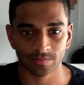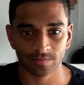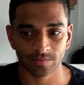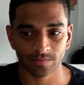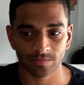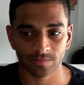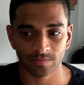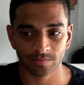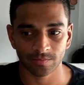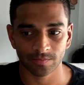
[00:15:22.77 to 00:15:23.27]

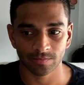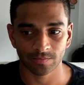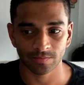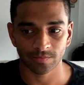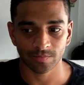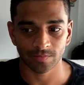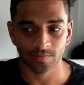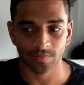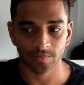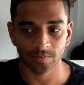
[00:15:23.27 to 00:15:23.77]

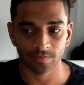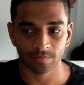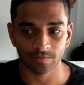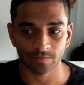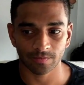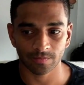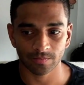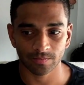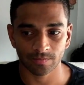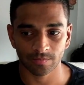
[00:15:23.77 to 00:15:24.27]

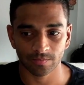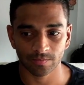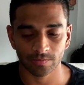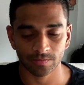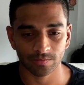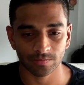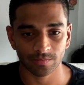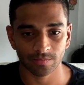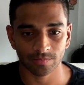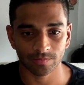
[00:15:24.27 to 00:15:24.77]

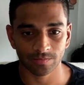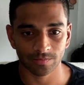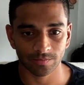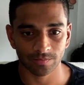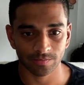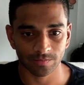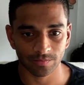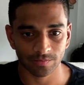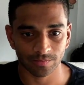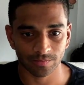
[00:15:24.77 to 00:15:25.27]

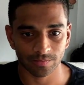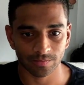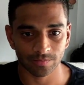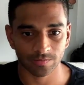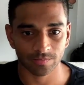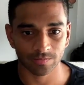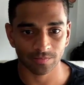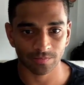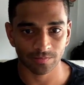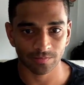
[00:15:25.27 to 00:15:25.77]

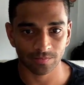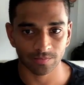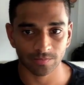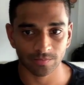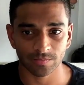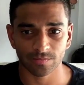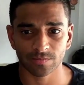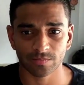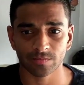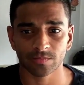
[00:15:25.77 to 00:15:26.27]

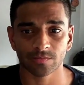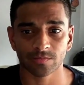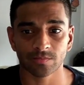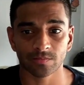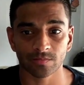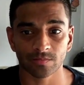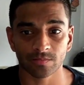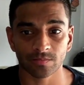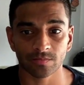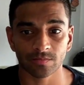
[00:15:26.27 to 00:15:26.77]

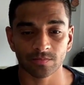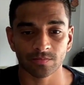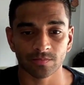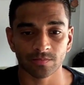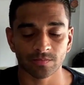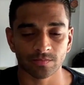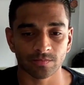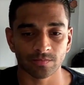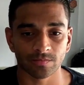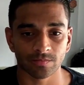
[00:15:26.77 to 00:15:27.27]

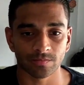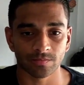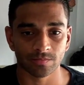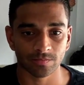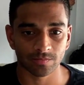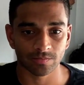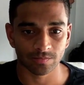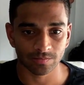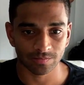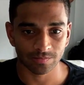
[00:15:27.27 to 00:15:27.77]

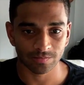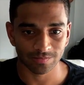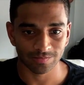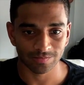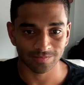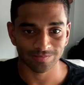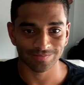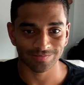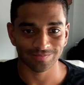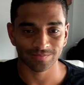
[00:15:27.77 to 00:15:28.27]

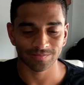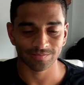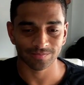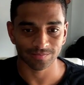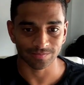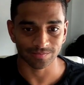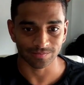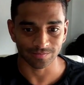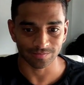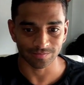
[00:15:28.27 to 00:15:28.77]

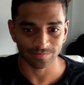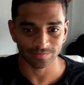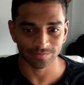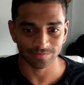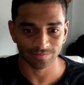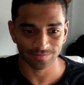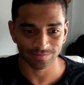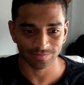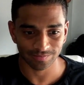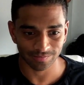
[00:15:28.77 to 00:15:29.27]

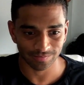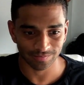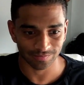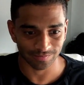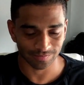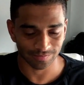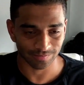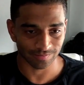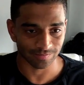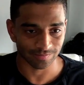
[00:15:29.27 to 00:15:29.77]

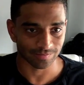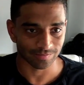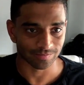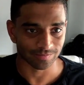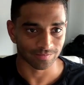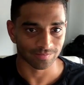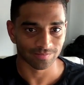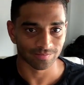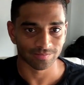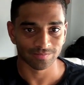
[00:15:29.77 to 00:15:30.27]

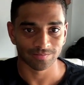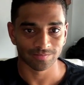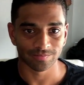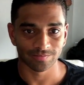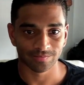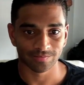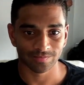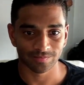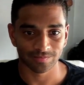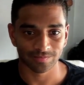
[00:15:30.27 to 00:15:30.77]
The person shown says nothing.